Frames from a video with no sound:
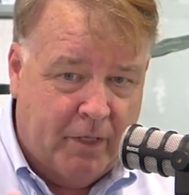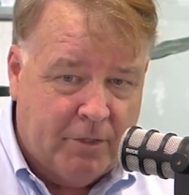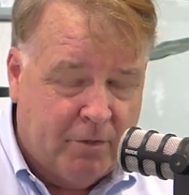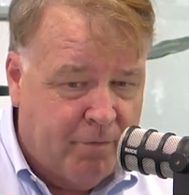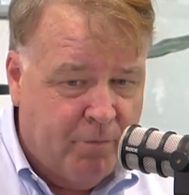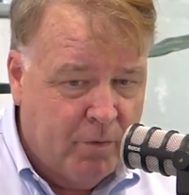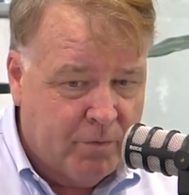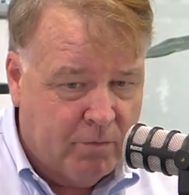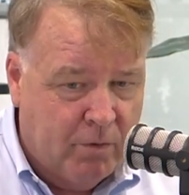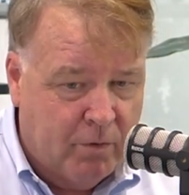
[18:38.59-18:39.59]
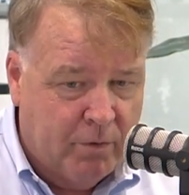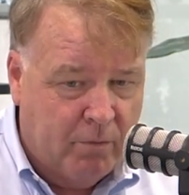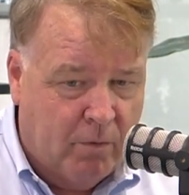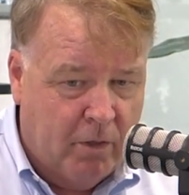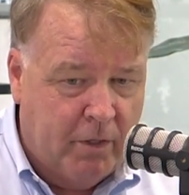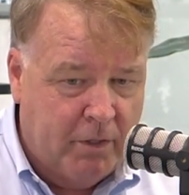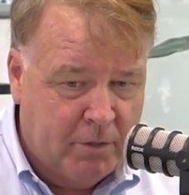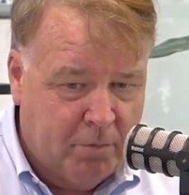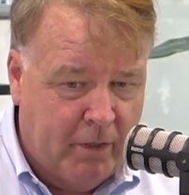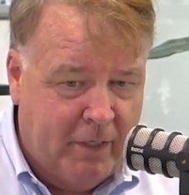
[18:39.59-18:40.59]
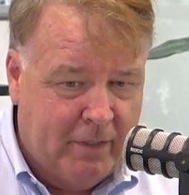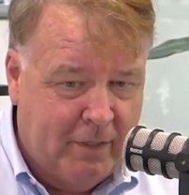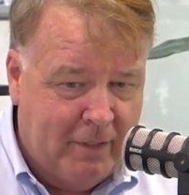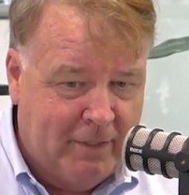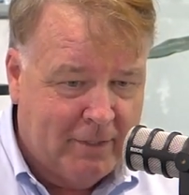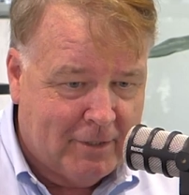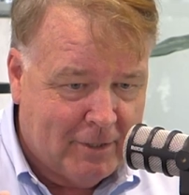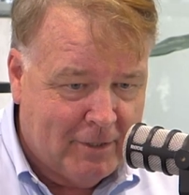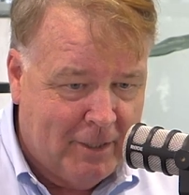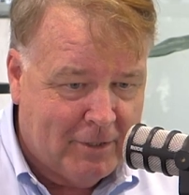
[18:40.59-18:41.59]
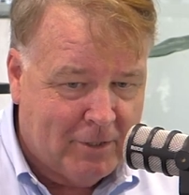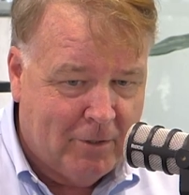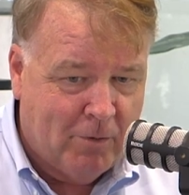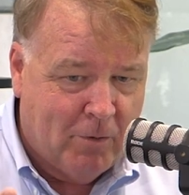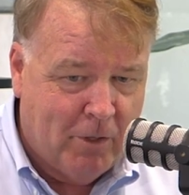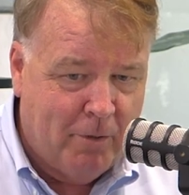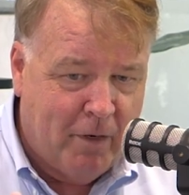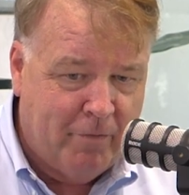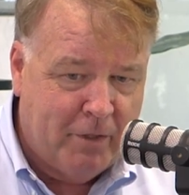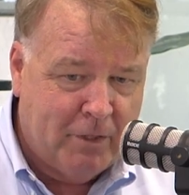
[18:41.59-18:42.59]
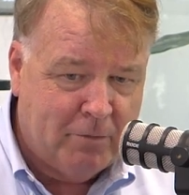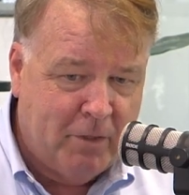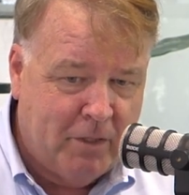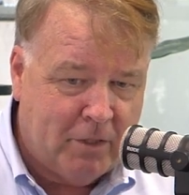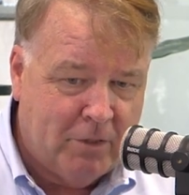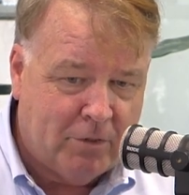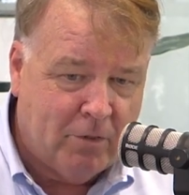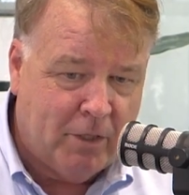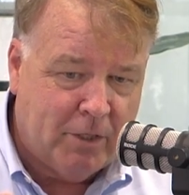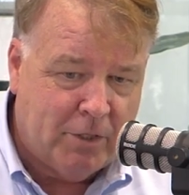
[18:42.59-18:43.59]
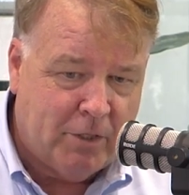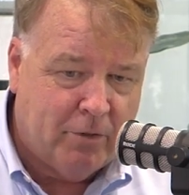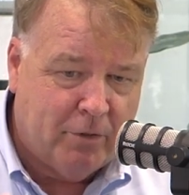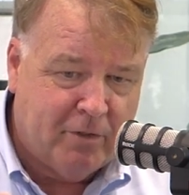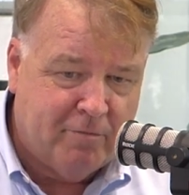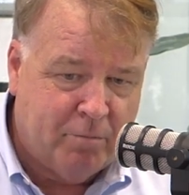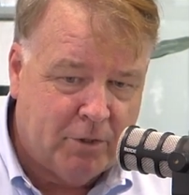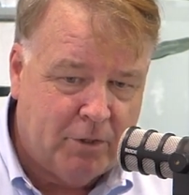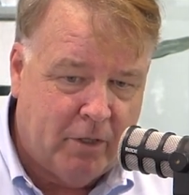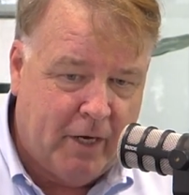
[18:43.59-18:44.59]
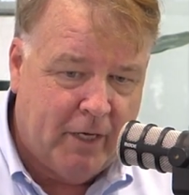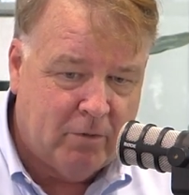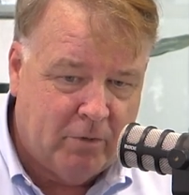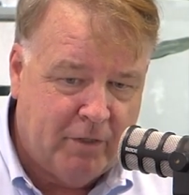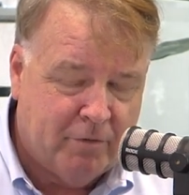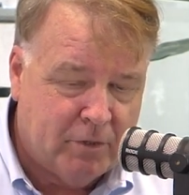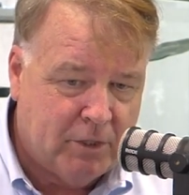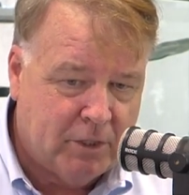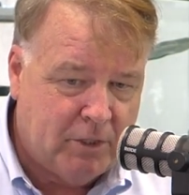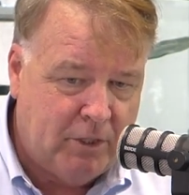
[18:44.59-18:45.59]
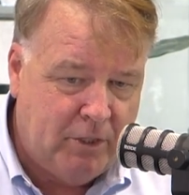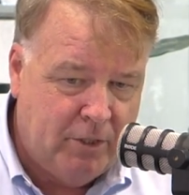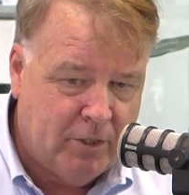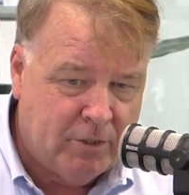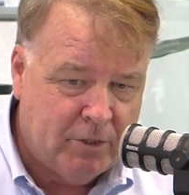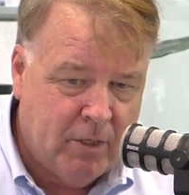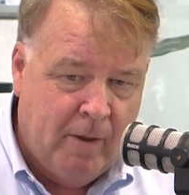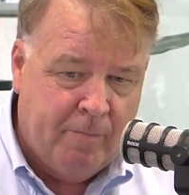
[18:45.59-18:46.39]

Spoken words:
That's the fourth role that Warren has played that needs a successor. Warren Buffett has been the controlling shareholder of Berkshire Hathaway for 60 years.